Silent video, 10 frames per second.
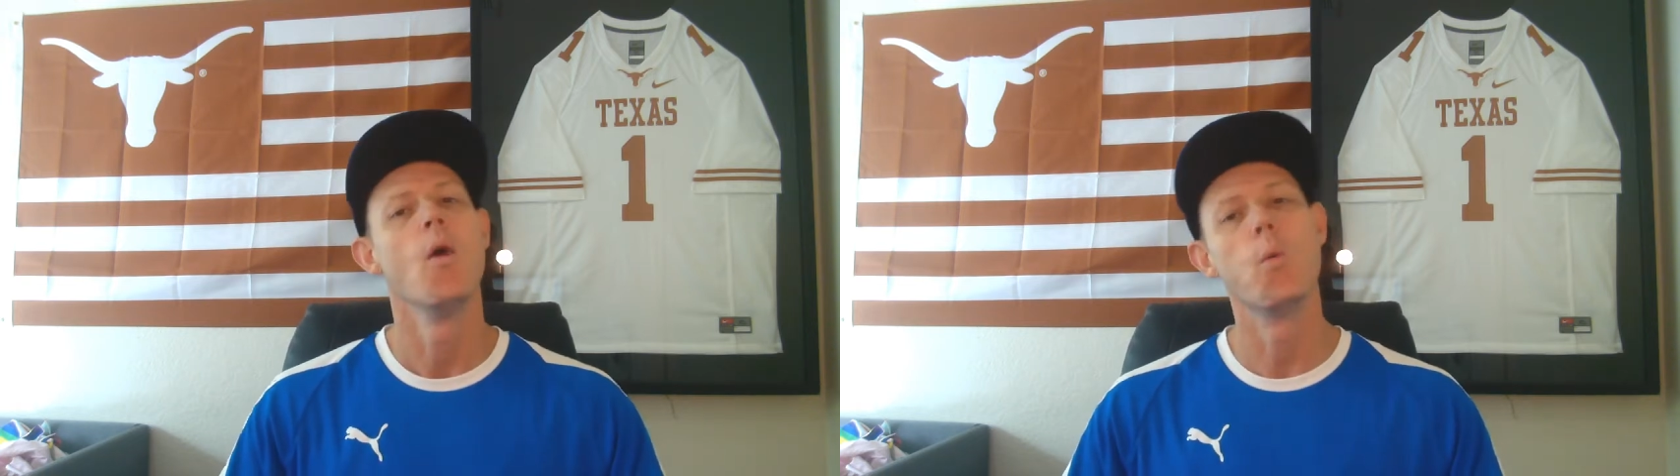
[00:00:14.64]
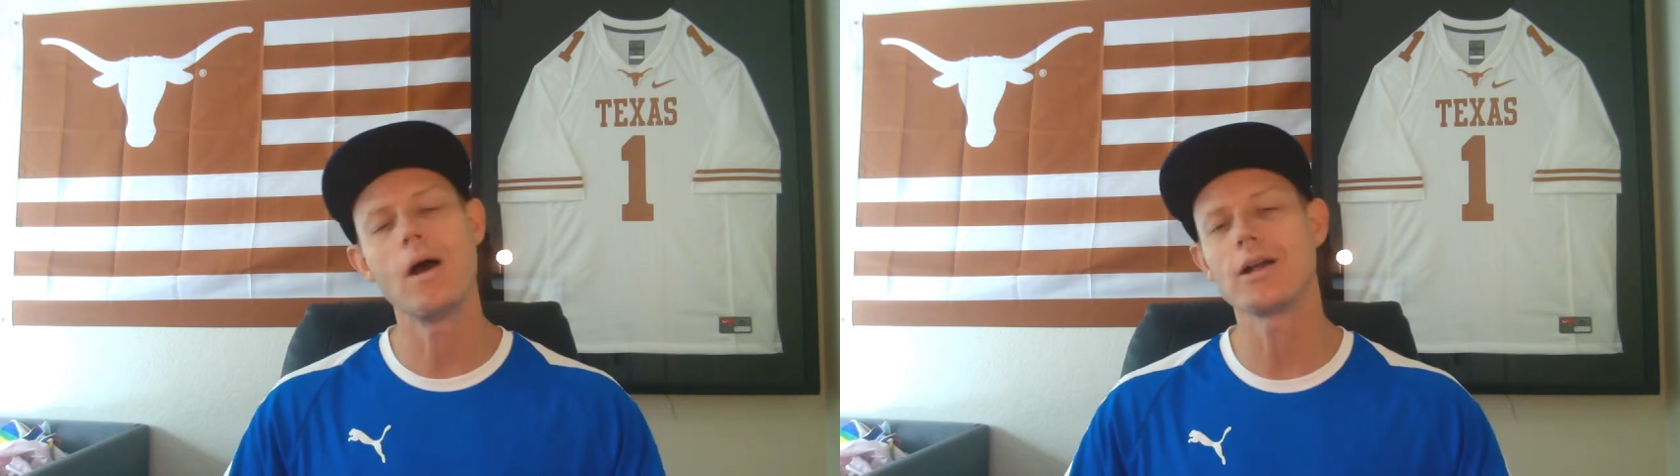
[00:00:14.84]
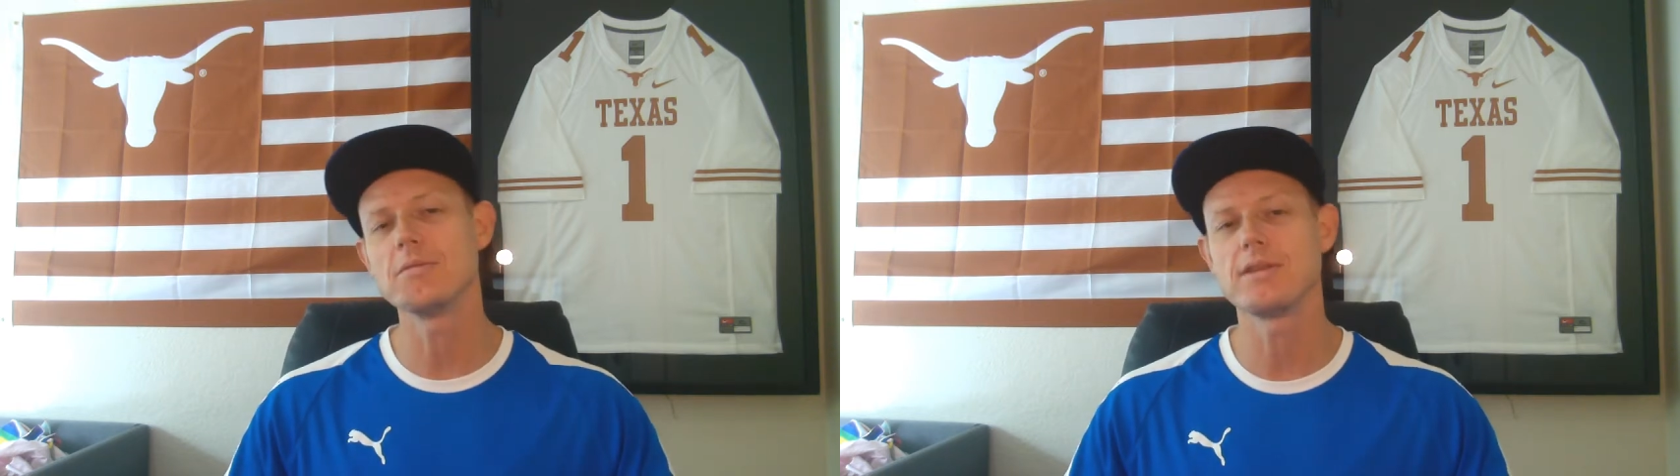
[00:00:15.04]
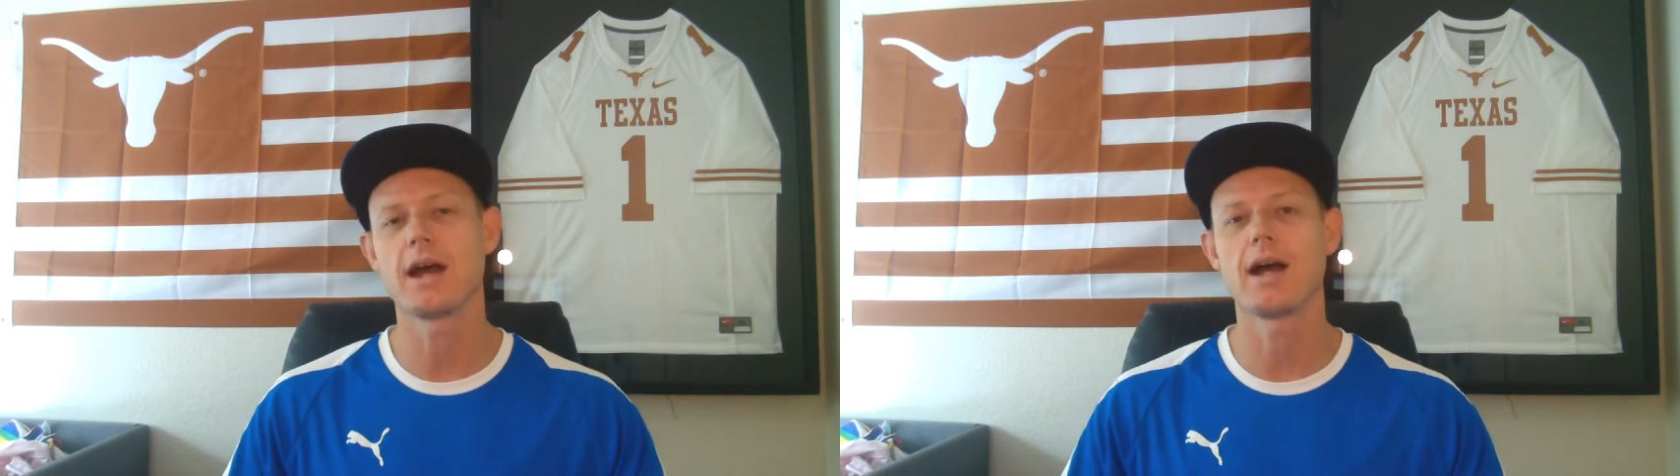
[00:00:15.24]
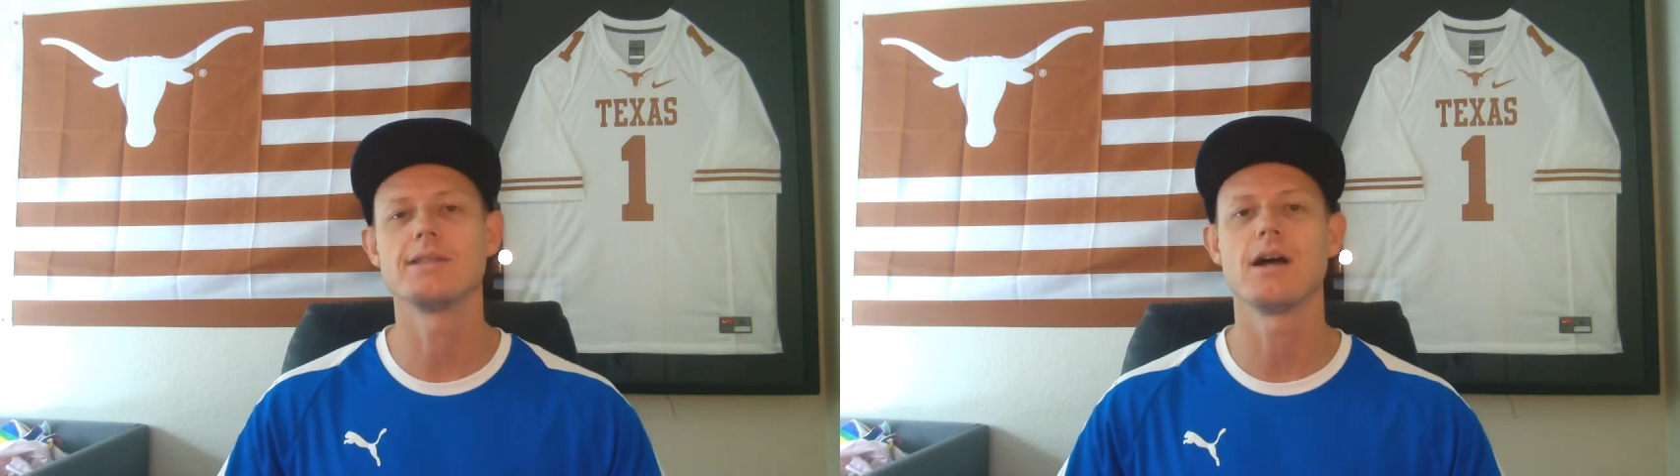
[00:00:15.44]
Welcome to the
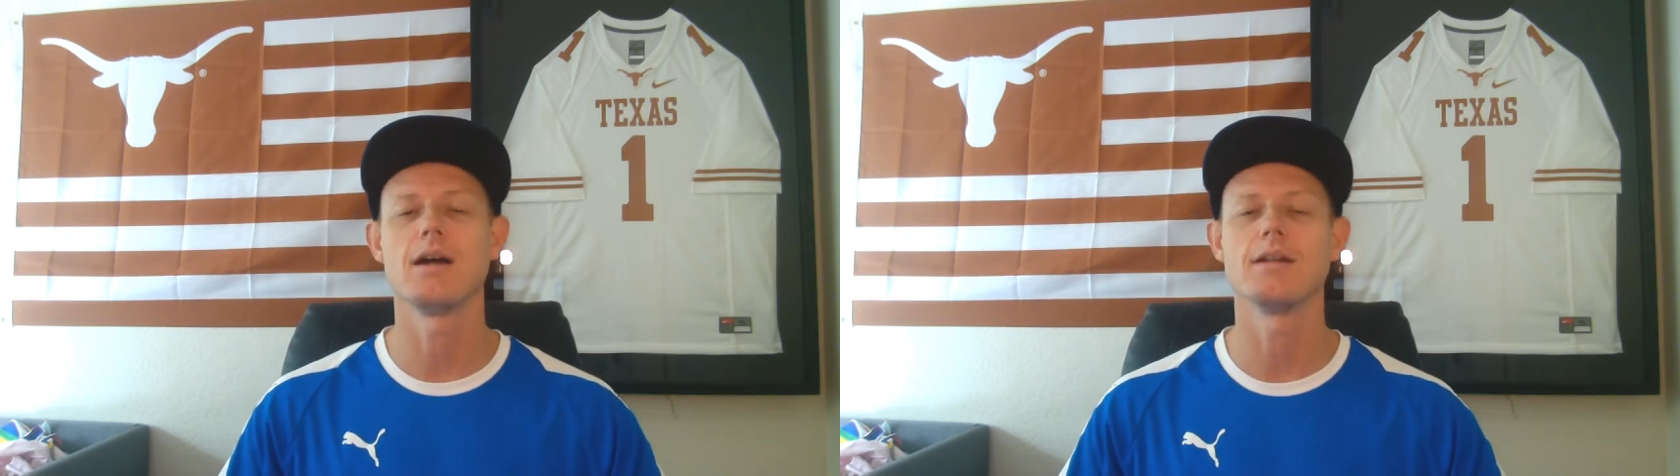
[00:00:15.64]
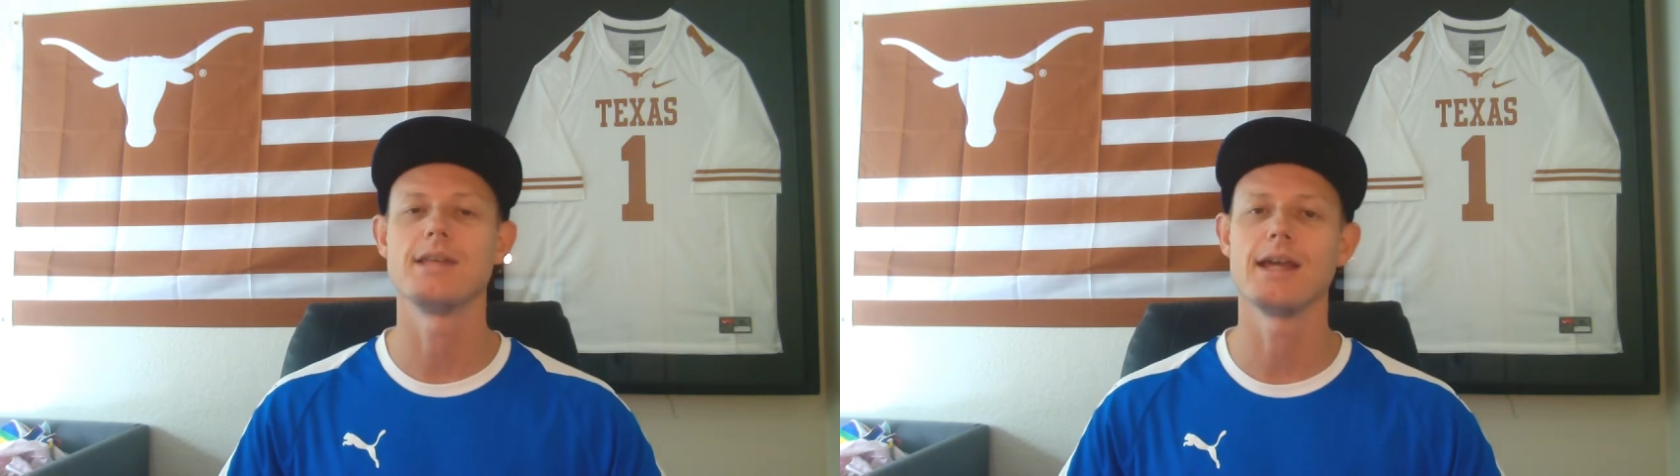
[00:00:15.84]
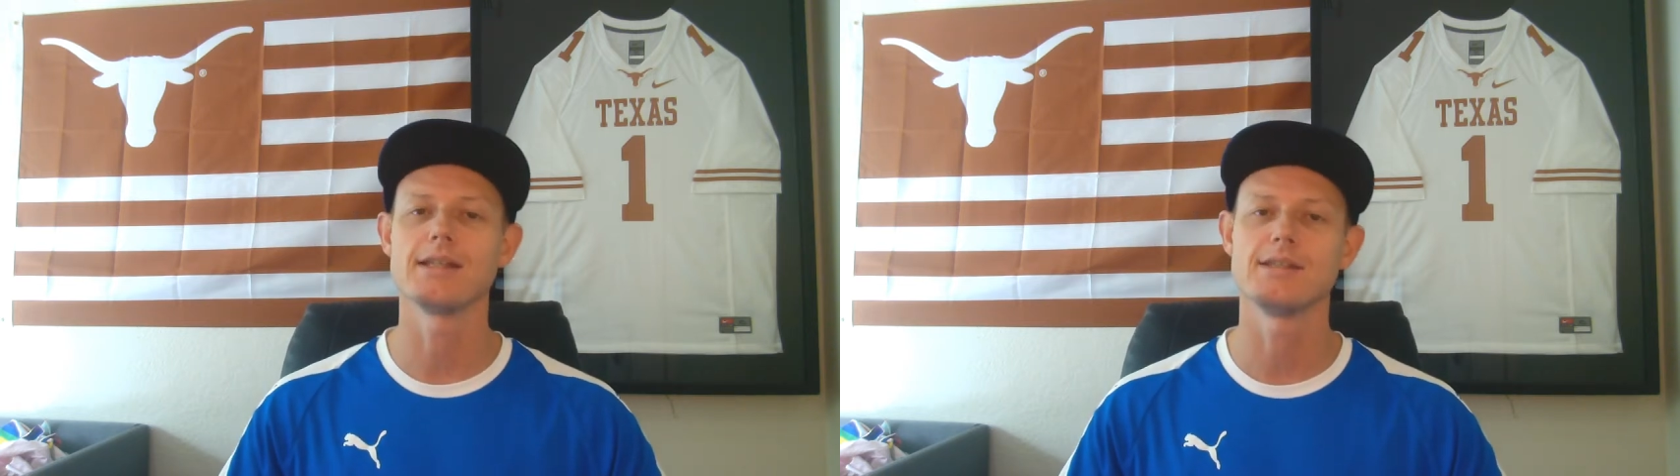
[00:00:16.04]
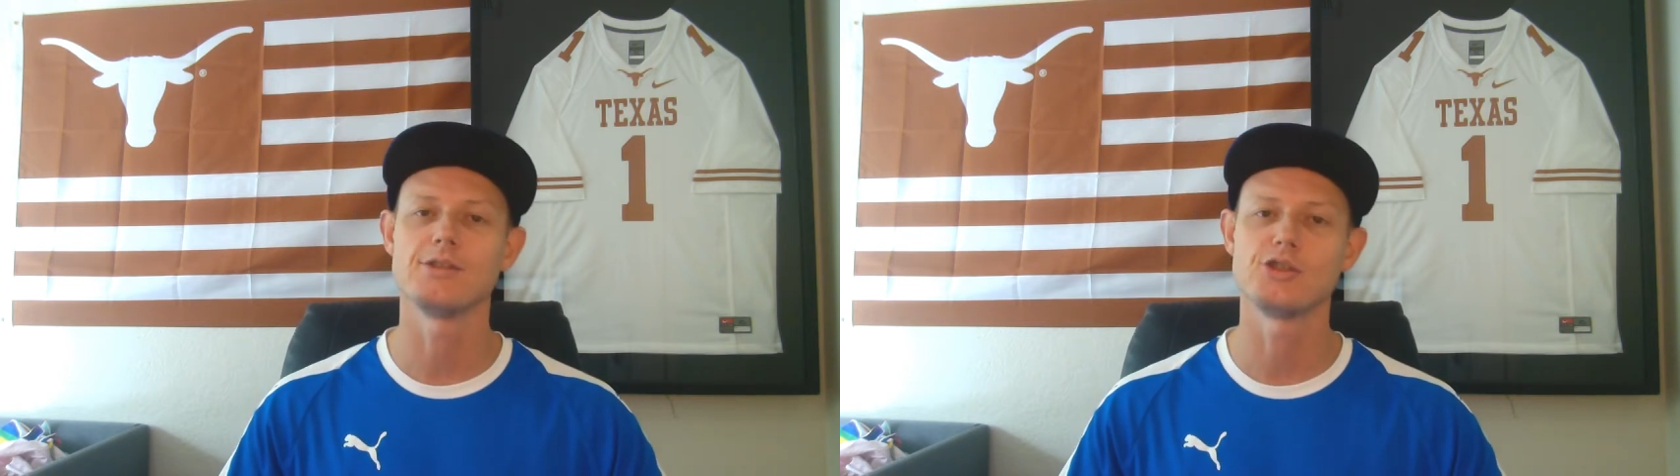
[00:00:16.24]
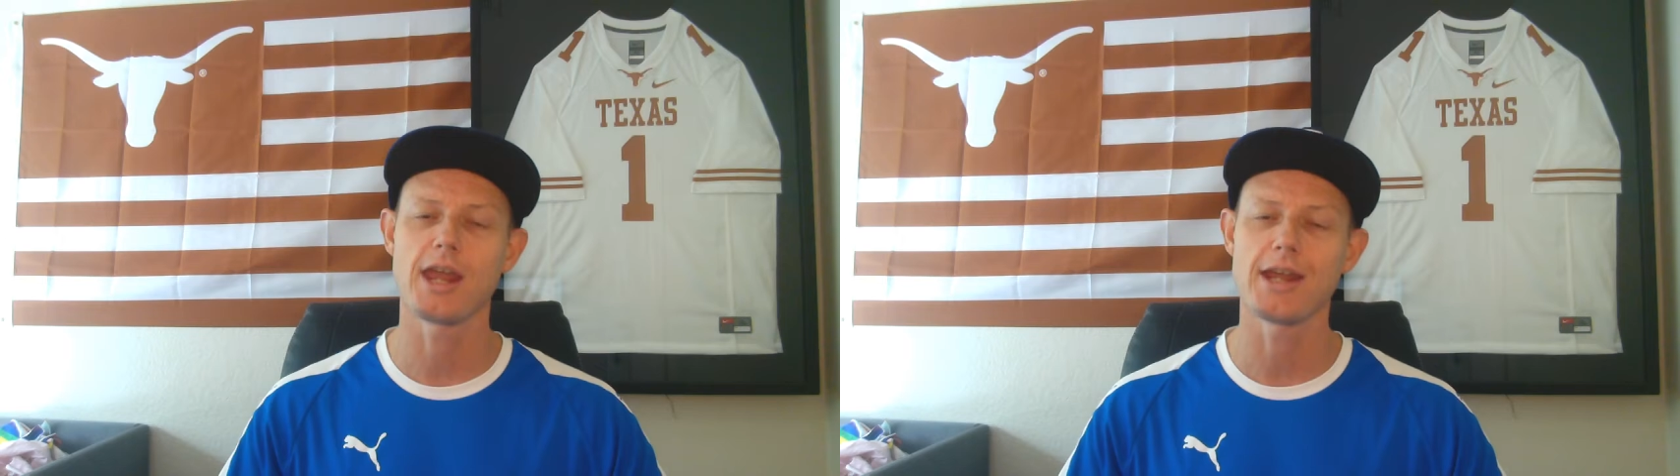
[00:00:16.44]
Eyes on
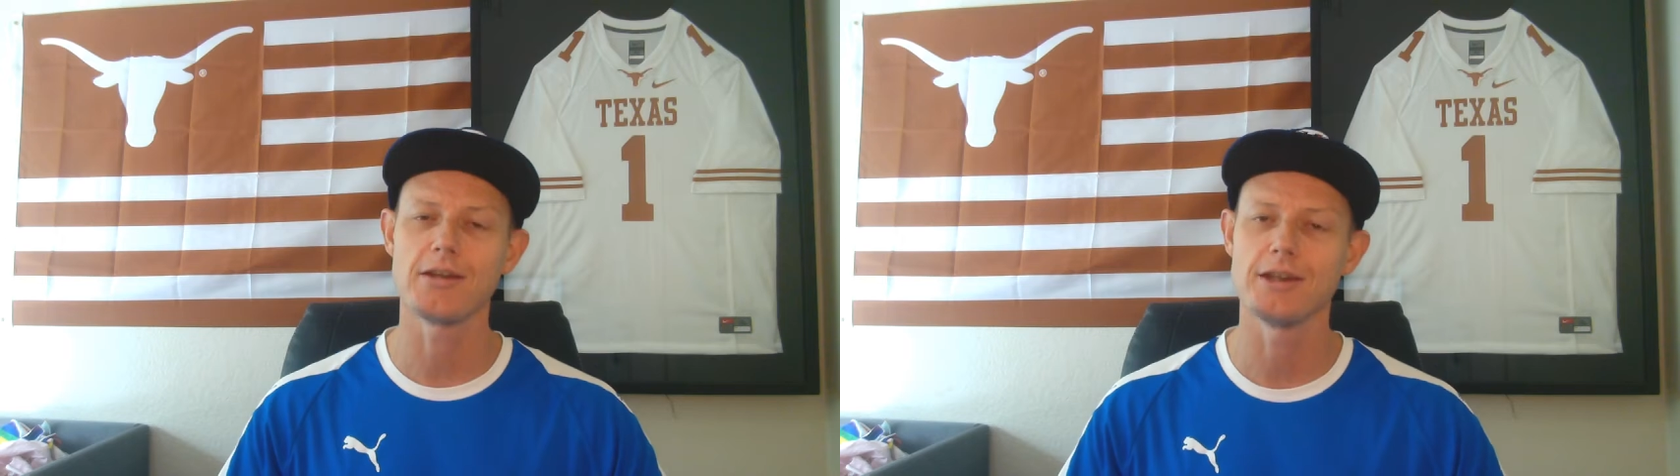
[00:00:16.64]
Texas channel.